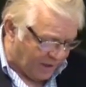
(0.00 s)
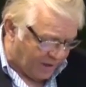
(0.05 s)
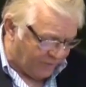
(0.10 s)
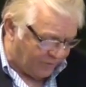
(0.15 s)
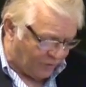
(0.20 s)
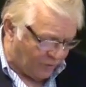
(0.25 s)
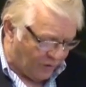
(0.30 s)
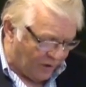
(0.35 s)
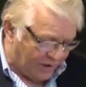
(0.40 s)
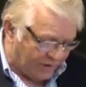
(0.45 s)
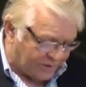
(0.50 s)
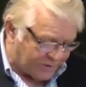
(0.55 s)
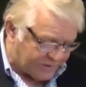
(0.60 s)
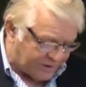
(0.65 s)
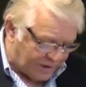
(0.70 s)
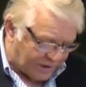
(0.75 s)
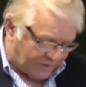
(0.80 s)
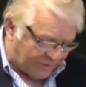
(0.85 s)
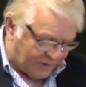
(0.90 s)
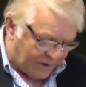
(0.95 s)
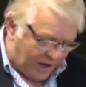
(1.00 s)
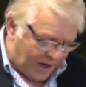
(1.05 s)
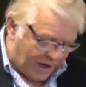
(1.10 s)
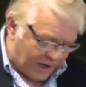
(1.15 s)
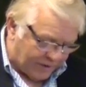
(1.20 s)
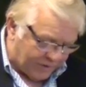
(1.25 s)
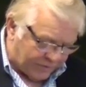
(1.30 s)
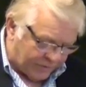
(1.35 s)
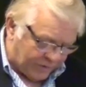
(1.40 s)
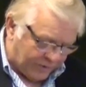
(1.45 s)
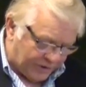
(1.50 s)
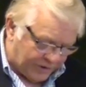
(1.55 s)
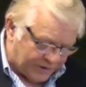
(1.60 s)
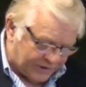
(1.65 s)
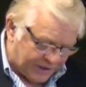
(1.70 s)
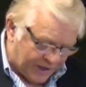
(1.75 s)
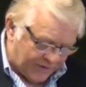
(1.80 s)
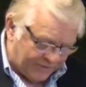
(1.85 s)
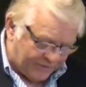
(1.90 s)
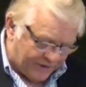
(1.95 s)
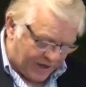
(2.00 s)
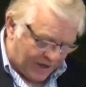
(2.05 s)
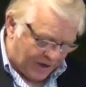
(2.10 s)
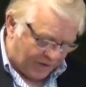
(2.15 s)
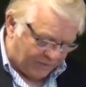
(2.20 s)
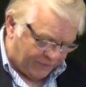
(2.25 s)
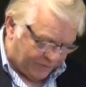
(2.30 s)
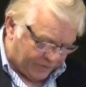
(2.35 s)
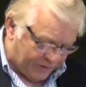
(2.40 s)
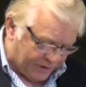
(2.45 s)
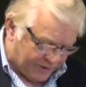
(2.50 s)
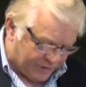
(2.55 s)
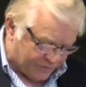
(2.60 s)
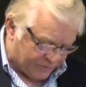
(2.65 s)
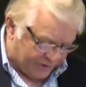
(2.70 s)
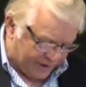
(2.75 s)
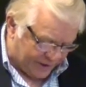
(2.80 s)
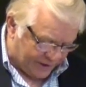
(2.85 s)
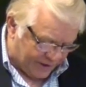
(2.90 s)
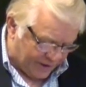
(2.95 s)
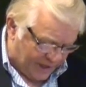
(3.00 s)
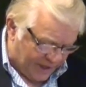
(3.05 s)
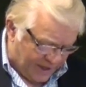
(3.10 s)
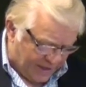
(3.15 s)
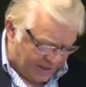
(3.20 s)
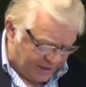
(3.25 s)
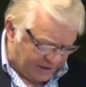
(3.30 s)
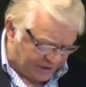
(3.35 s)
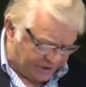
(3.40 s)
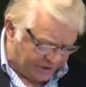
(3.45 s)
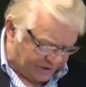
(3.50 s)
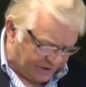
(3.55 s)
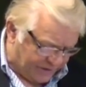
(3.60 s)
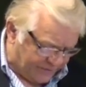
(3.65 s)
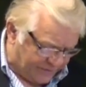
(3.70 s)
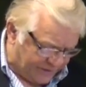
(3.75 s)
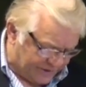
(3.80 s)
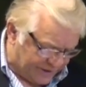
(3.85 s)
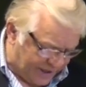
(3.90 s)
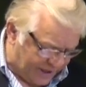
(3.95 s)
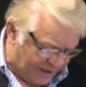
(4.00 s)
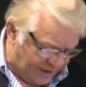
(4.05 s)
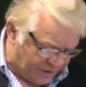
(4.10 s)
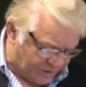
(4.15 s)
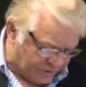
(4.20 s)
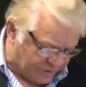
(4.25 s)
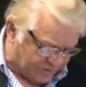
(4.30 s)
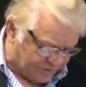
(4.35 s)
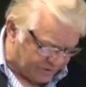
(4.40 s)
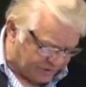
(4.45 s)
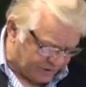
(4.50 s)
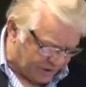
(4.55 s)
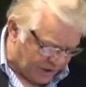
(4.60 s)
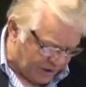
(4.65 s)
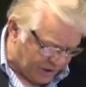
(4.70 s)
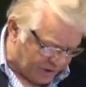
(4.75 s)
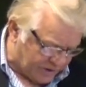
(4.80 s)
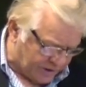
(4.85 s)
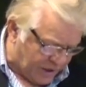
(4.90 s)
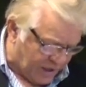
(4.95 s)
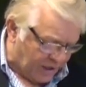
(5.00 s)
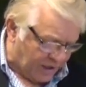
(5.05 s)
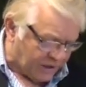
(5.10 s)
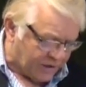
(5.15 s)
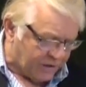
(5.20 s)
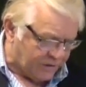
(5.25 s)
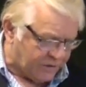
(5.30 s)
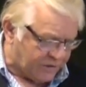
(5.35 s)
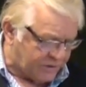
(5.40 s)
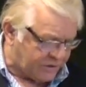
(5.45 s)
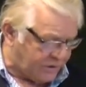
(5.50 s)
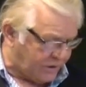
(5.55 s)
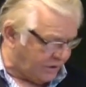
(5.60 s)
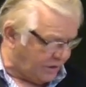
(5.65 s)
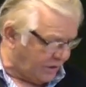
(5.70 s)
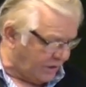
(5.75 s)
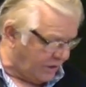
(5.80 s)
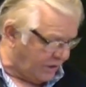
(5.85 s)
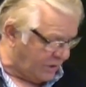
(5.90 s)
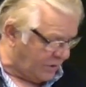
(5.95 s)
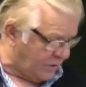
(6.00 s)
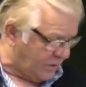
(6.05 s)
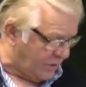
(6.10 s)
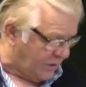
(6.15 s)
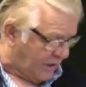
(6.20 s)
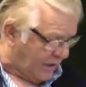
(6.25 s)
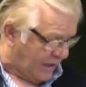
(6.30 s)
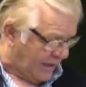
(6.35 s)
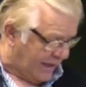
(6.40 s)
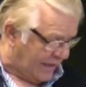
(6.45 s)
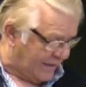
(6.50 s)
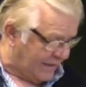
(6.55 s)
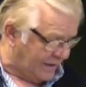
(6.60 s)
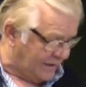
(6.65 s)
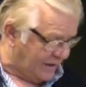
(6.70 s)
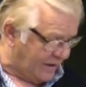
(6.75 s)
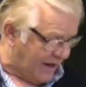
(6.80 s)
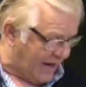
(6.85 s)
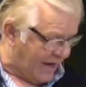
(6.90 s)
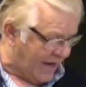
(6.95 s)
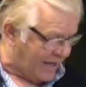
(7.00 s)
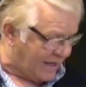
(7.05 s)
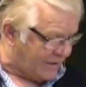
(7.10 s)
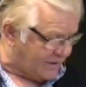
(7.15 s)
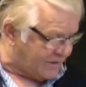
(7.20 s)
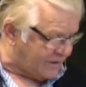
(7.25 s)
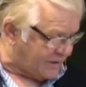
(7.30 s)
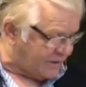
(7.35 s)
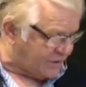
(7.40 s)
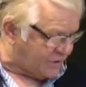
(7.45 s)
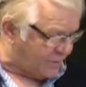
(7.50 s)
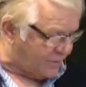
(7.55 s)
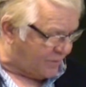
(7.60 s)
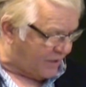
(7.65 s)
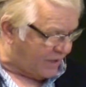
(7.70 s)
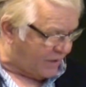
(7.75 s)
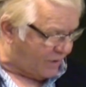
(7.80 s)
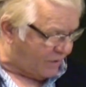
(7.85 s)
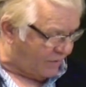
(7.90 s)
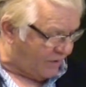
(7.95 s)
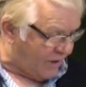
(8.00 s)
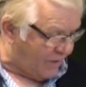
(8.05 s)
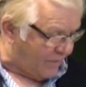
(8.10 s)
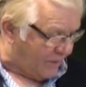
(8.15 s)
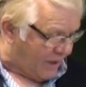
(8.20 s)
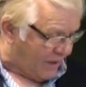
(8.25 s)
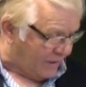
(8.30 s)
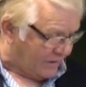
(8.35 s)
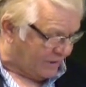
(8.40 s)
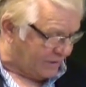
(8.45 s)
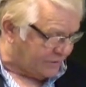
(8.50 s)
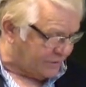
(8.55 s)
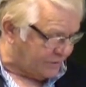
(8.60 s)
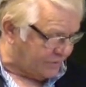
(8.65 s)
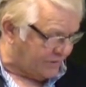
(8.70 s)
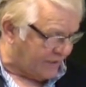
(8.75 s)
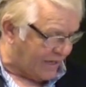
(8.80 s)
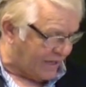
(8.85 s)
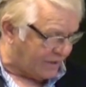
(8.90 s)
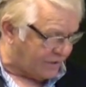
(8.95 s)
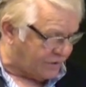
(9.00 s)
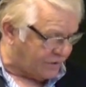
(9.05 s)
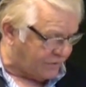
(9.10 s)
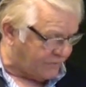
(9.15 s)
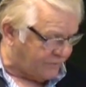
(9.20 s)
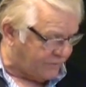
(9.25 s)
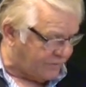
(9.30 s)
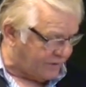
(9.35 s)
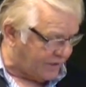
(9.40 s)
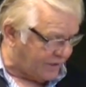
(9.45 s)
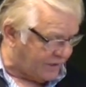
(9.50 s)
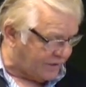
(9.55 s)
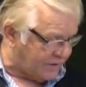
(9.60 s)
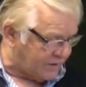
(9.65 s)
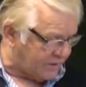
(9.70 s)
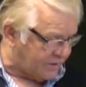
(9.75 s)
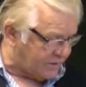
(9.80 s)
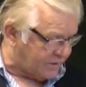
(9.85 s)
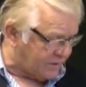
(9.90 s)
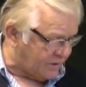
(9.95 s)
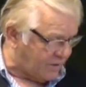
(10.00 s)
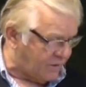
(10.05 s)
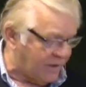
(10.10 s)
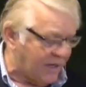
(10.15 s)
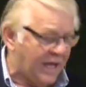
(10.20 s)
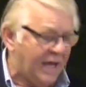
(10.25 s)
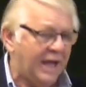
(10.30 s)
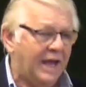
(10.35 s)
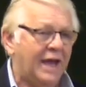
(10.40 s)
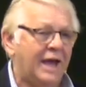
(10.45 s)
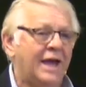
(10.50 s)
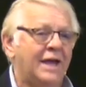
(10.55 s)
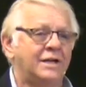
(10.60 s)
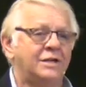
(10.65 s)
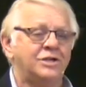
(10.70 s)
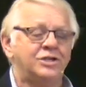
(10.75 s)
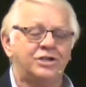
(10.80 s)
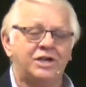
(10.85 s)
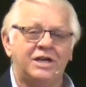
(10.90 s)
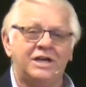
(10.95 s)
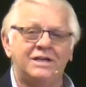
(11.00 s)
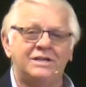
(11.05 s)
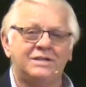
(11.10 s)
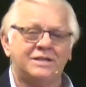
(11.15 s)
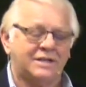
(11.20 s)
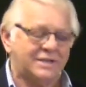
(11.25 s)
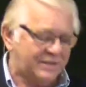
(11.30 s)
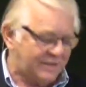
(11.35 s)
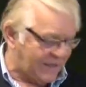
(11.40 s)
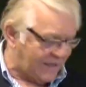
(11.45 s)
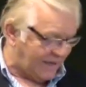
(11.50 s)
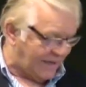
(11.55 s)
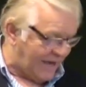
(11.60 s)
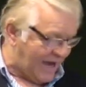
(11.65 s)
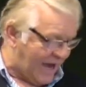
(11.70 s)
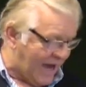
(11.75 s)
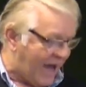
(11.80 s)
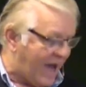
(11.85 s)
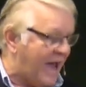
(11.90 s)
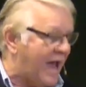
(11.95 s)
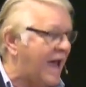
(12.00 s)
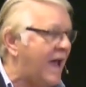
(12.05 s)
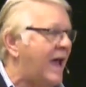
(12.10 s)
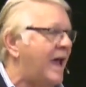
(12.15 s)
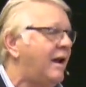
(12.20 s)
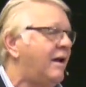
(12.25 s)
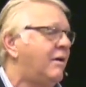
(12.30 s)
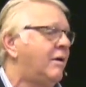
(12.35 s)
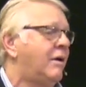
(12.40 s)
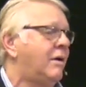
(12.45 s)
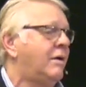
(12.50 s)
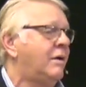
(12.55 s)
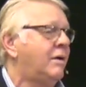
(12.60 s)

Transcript: "If you are the Son of God, throw yourself down, for it is written, he shall give his angels charge concerning you, and in their hands they shall bear you up, lest you dash your foot against a stone." And Jesus again